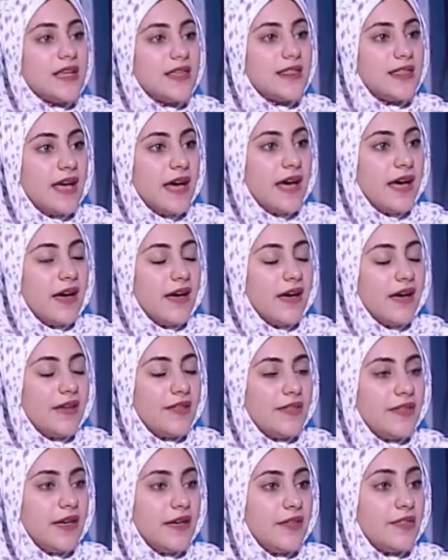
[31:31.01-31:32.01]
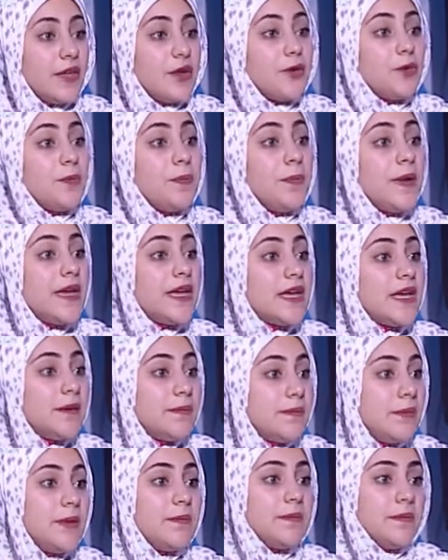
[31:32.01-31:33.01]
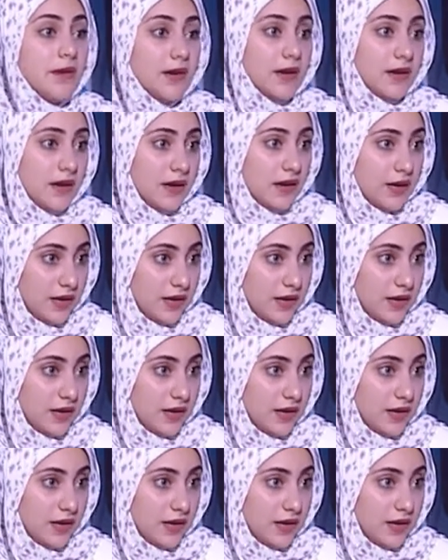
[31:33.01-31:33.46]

the Nubian people,